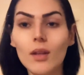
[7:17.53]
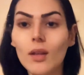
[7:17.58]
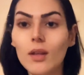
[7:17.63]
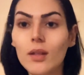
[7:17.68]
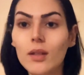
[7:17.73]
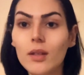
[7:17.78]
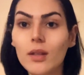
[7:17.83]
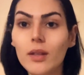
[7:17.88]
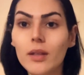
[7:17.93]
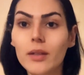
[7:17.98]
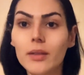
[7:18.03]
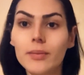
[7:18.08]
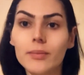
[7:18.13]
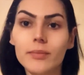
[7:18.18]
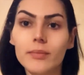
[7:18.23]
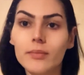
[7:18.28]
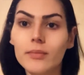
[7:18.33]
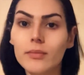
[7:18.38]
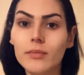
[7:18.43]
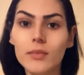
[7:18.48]
And yeah,
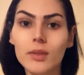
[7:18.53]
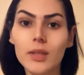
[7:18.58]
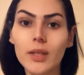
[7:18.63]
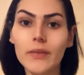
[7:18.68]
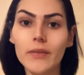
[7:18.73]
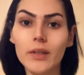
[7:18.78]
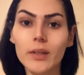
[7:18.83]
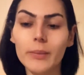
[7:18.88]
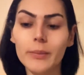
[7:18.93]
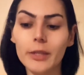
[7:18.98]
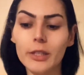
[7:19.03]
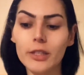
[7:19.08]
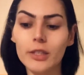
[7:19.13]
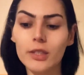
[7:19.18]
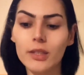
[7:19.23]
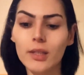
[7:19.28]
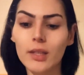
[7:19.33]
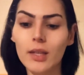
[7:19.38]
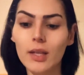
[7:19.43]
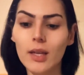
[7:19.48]
it's not really
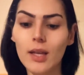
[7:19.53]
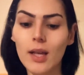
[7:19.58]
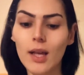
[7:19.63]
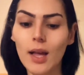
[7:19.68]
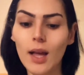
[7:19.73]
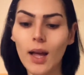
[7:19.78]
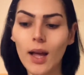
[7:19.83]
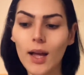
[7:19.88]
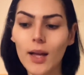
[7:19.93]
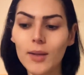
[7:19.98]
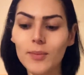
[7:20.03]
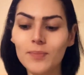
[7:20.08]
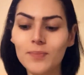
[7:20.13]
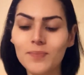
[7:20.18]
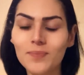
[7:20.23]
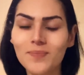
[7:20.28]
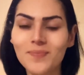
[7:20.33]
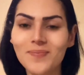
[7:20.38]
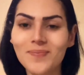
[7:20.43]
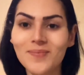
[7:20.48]
much.
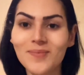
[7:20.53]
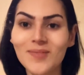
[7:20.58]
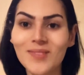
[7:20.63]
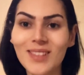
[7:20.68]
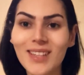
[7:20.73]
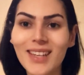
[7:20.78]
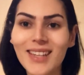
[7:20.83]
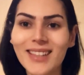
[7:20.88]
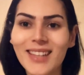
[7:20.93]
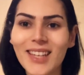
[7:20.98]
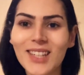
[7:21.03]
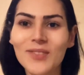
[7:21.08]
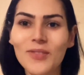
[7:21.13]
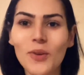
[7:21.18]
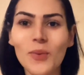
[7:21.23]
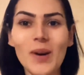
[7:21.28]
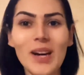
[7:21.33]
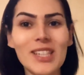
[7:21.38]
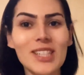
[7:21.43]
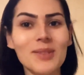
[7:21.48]
Yeah, thanks for
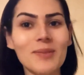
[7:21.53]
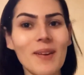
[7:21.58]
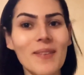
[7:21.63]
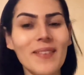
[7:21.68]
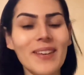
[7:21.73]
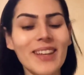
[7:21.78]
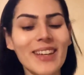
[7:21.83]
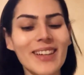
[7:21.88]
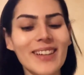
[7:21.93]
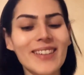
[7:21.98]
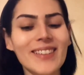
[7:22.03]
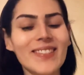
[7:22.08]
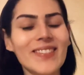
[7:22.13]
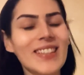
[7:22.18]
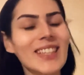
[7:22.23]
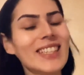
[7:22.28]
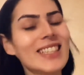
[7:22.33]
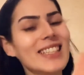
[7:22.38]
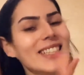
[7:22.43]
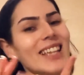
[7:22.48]
watching my video.
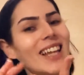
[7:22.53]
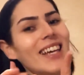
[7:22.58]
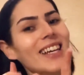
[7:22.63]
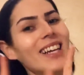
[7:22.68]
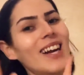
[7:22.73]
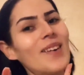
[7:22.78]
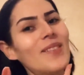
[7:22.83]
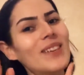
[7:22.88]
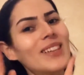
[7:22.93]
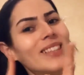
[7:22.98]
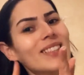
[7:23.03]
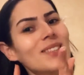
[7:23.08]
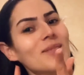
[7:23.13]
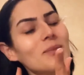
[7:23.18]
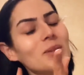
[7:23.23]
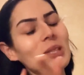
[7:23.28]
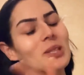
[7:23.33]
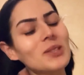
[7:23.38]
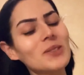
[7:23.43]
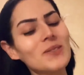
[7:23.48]
Please like, comment, and
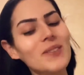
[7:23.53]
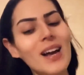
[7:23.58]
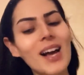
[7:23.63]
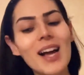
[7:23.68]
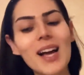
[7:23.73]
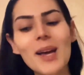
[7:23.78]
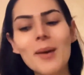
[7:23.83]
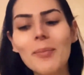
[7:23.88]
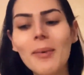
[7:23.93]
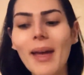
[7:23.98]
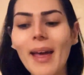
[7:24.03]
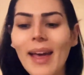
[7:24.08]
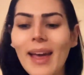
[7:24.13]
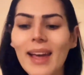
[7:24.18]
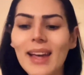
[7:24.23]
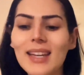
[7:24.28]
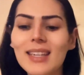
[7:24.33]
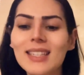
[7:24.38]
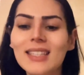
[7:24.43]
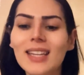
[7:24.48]
subscribe,
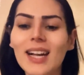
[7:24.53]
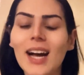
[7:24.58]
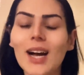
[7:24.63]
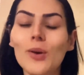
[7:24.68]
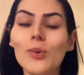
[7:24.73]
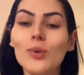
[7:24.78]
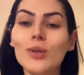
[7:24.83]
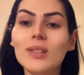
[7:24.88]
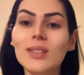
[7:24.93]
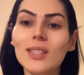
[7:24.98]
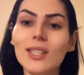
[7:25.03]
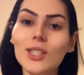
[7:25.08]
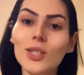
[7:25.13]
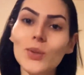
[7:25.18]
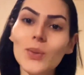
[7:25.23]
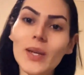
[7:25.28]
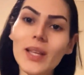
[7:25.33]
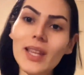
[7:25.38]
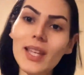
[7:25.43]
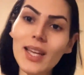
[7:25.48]
and I will see you
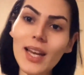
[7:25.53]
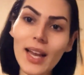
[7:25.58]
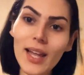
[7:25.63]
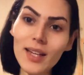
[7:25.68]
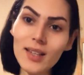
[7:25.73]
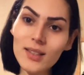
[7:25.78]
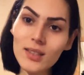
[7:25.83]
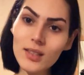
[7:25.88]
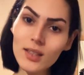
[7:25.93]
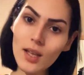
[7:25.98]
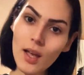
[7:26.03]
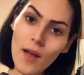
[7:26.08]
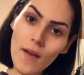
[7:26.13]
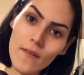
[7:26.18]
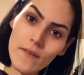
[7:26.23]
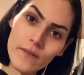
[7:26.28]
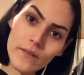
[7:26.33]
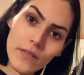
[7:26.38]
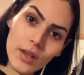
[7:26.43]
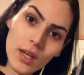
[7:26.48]
in the next
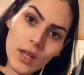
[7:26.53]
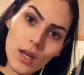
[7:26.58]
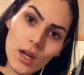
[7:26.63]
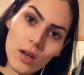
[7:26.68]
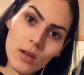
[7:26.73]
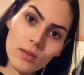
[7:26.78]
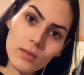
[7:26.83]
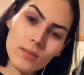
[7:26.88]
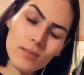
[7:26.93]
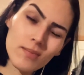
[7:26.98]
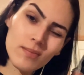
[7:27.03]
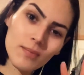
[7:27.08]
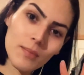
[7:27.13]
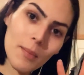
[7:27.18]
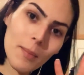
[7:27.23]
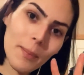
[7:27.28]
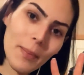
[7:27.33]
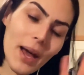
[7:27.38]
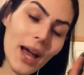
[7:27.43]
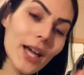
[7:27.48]
video.
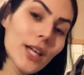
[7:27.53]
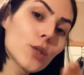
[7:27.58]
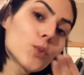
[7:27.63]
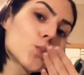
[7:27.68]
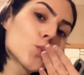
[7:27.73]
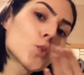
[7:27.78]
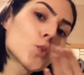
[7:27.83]
Bye.